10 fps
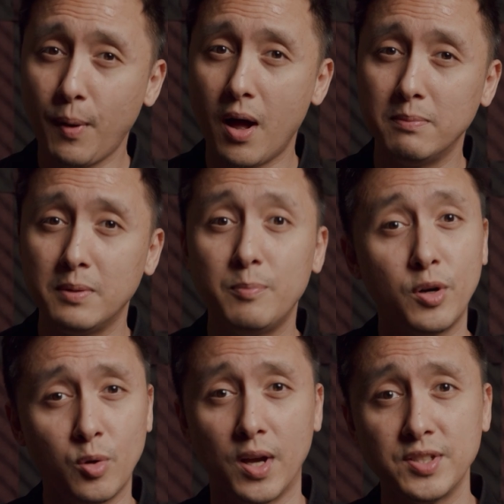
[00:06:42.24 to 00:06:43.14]
problem
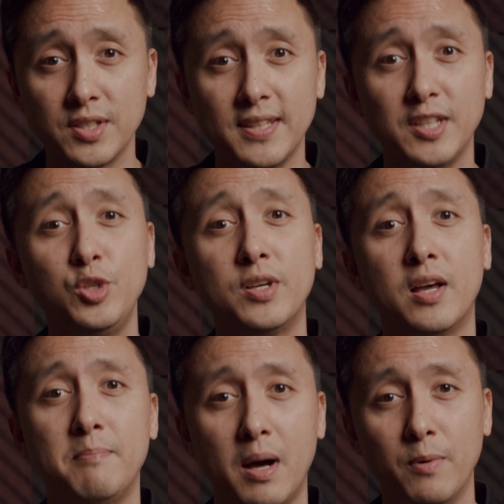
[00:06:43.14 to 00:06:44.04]
or question that you
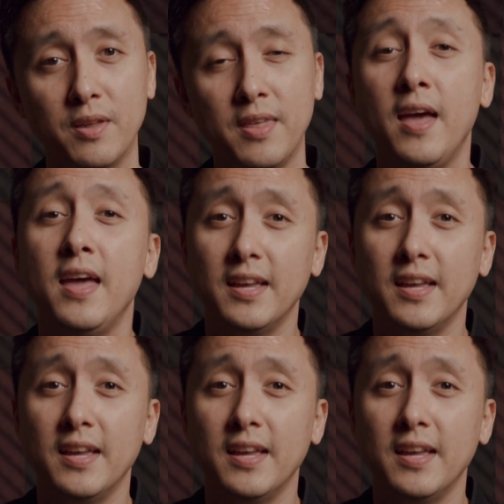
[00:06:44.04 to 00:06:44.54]
come up with